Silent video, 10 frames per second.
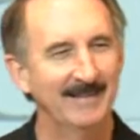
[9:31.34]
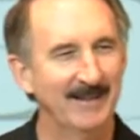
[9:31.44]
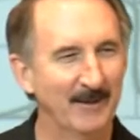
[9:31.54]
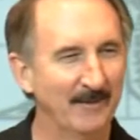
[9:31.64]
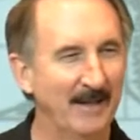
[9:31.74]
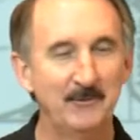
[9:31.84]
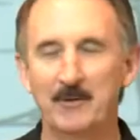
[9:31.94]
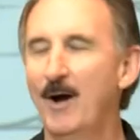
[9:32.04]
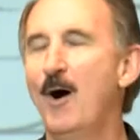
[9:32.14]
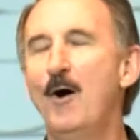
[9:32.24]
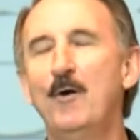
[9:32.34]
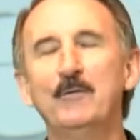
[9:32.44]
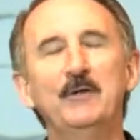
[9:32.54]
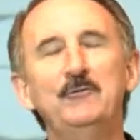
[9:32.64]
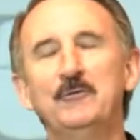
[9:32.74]
you know, they say, oh,
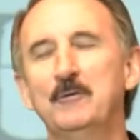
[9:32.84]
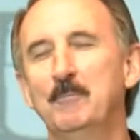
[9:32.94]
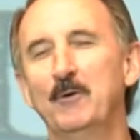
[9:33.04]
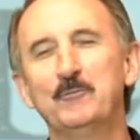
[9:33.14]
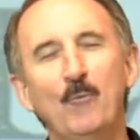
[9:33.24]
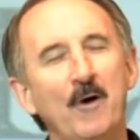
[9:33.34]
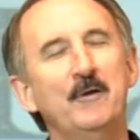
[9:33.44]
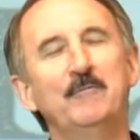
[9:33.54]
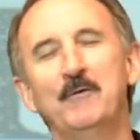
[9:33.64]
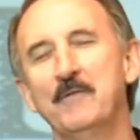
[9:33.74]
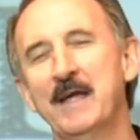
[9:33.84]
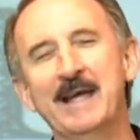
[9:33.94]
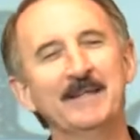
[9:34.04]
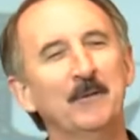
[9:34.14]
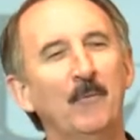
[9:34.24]
this is the most wonderful
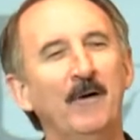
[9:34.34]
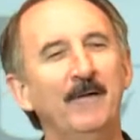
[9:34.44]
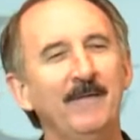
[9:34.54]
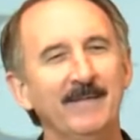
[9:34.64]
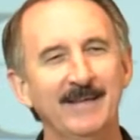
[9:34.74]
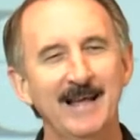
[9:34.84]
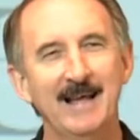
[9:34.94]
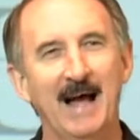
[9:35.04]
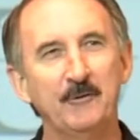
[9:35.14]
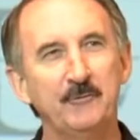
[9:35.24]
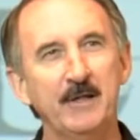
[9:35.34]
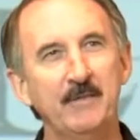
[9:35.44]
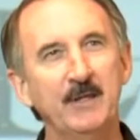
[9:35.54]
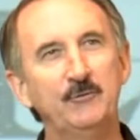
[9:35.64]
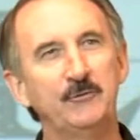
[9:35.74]
thing in the world. And I see
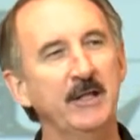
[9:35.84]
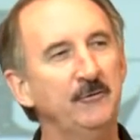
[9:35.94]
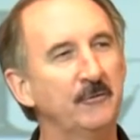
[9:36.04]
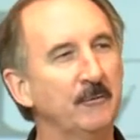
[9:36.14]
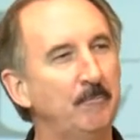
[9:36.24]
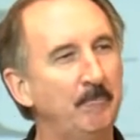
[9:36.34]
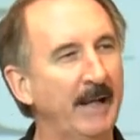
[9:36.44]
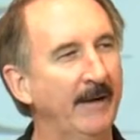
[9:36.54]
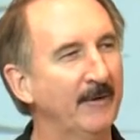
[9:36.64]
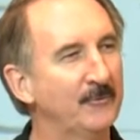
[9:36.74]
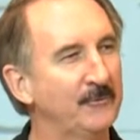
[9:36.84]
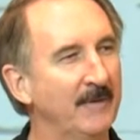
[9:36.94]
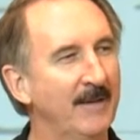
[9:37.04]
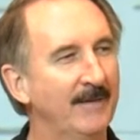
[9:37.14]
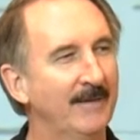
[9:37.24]
these seasoned parents
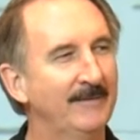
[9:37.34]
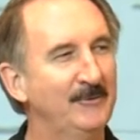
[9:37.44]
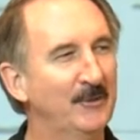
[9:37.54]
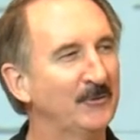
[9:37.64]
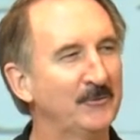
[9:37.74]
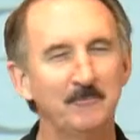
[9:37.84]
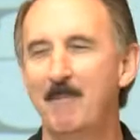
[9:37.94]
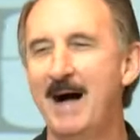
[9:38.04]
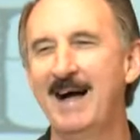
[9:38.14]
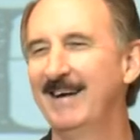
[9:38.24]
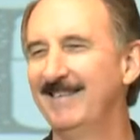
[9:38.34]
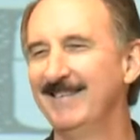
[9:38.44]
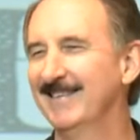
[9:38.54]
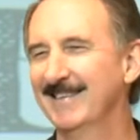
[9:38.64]
just smile.